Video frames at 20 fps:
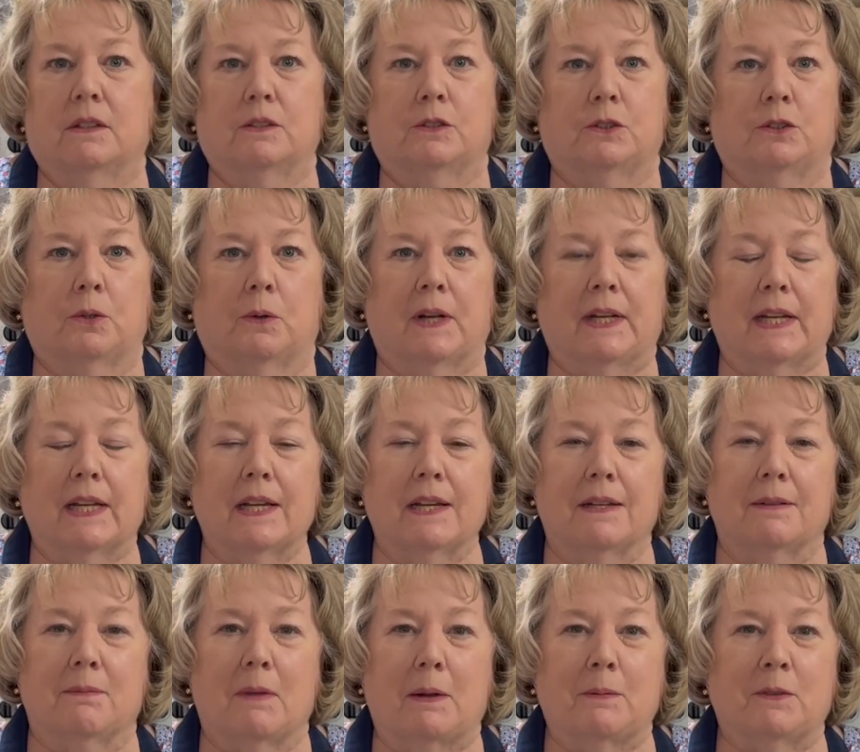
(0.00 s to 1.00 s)
Join
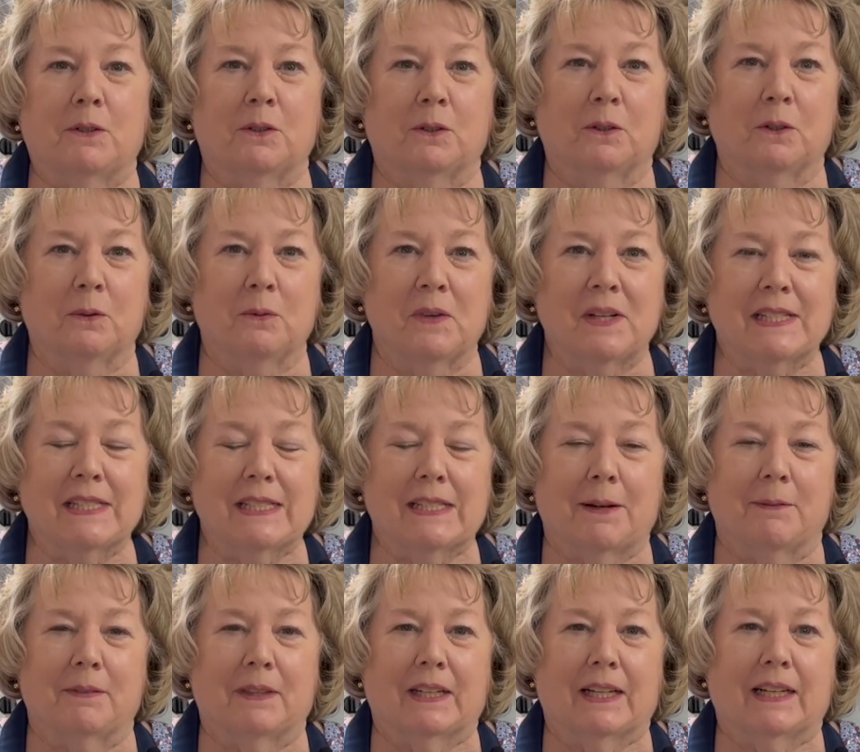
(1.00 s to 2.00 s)
in, maybe you can win
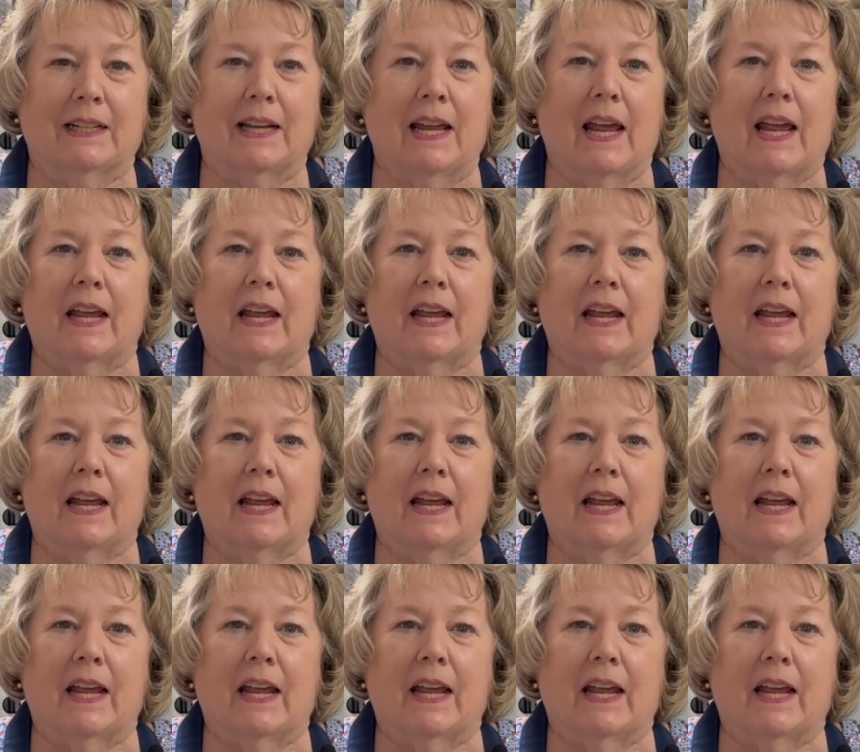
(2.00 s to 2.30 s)
something.